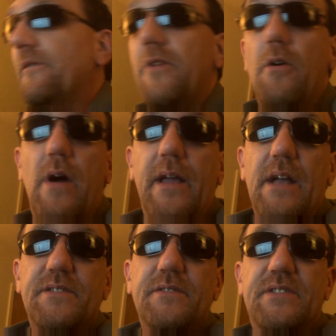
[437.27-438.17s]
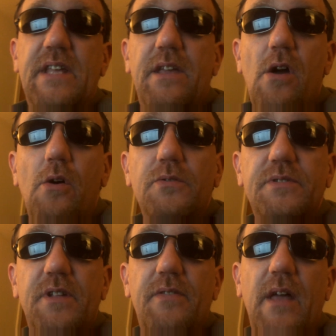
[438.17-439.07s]
know, I guess CEOs,
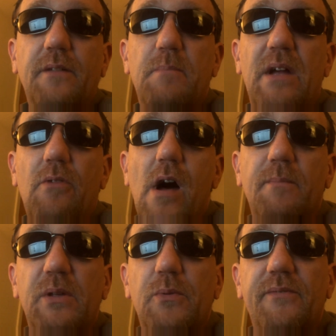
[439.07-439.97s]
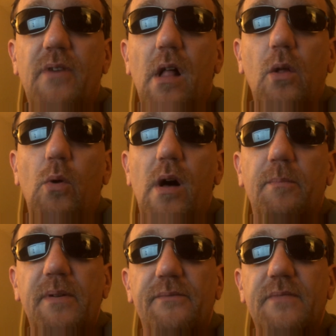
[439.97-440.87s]
do you think Mitt Romney would follow
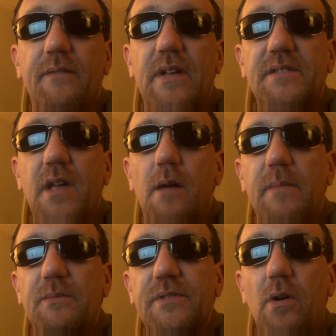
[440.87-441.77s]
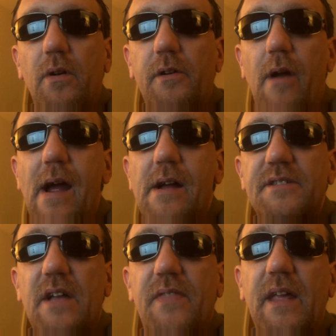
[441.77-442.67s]
up if his company was going to
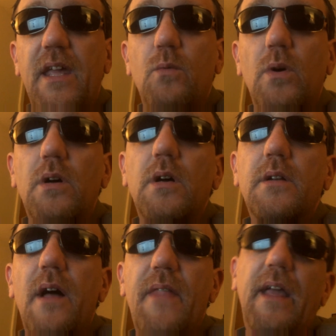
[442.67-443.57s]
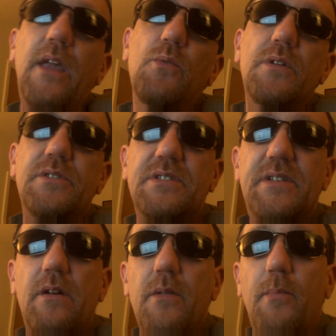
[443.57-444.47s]
crash? I think he would. I think he wouldn't just
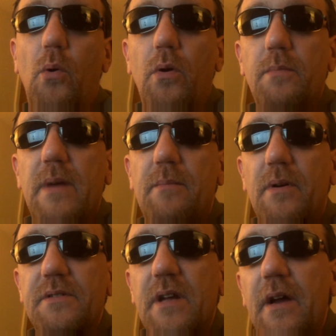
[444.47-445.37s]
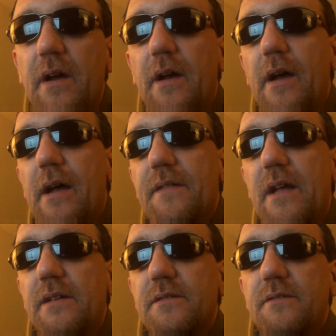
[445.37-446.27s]
tell the board members and
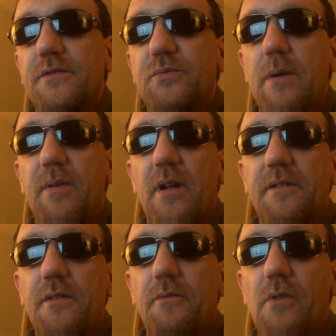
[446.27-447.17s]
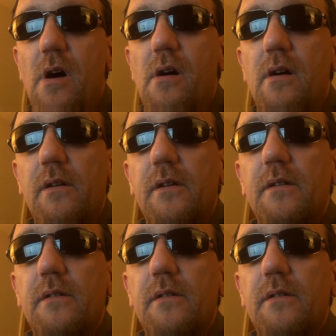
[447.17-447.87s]
then sweep it under the rug,